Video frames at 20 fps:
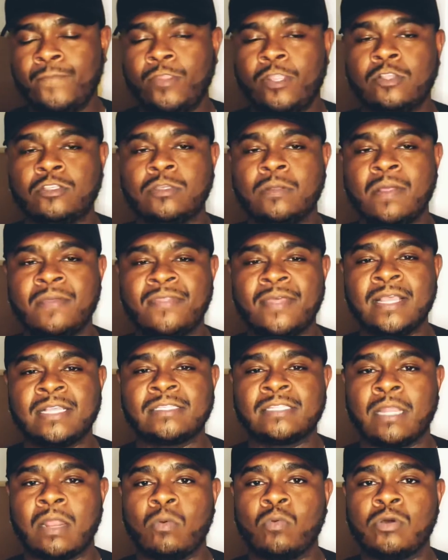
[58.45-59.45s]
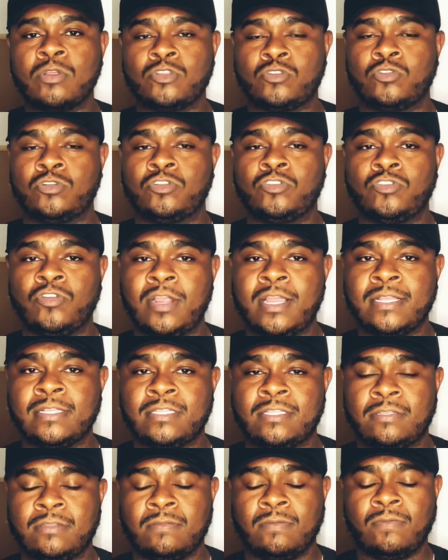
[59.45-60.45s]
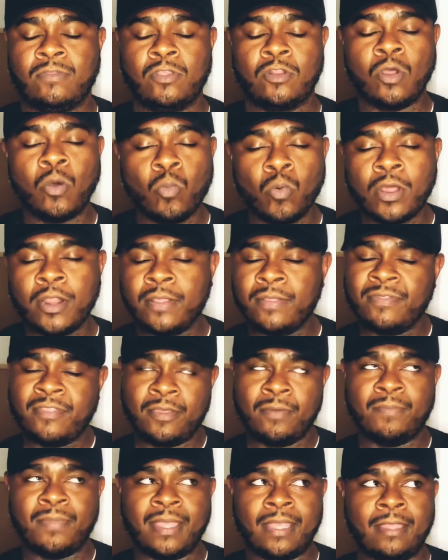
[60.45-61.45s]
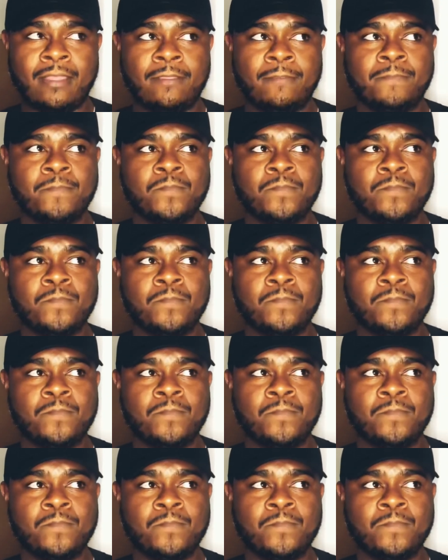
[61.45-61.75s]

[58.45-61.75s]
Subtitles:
some of the things that I wanted to address, one of them being